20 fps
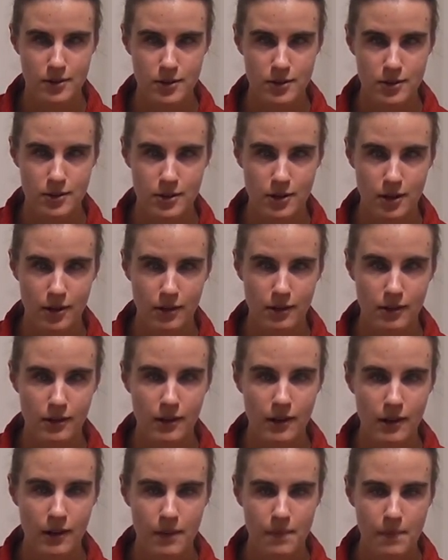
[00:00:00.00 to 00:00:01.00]
So
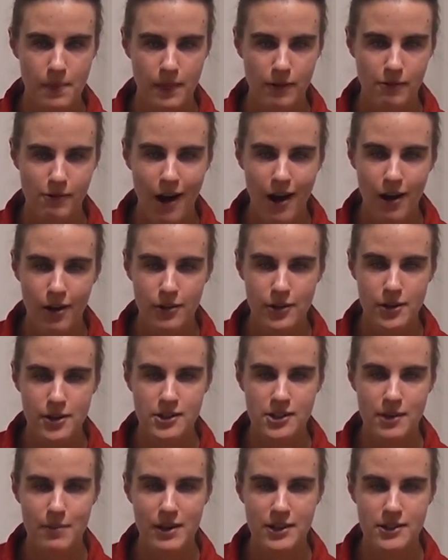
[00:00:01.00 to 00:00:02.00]
while the
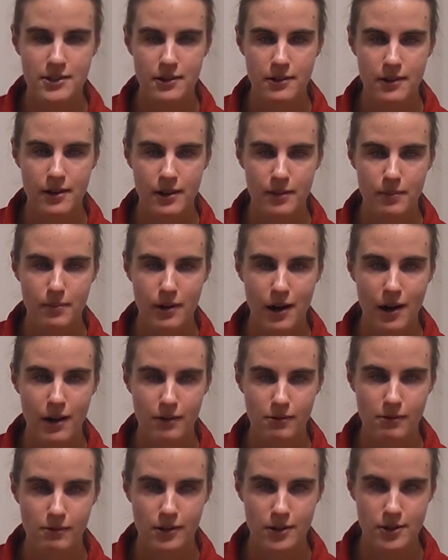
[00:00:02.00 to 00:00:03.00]
semester in
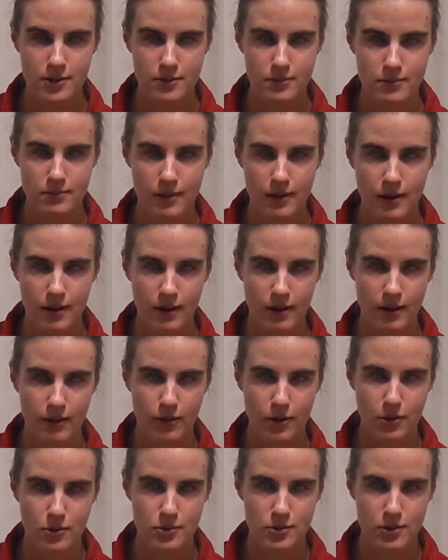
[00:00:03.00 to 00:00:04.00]
Prague was of
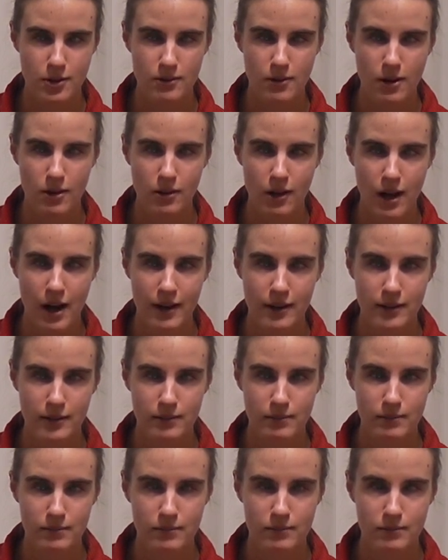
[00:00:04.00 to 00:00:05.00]
course not
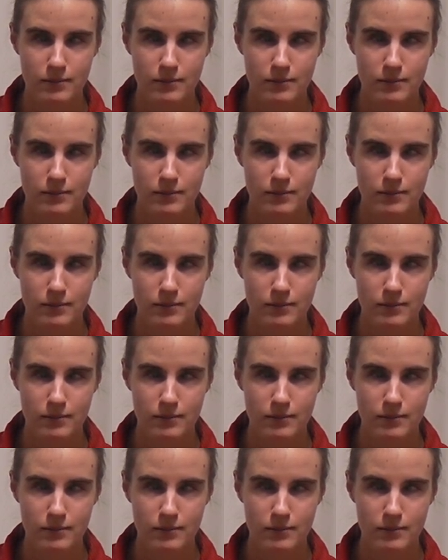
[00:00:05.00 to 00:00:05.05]
online,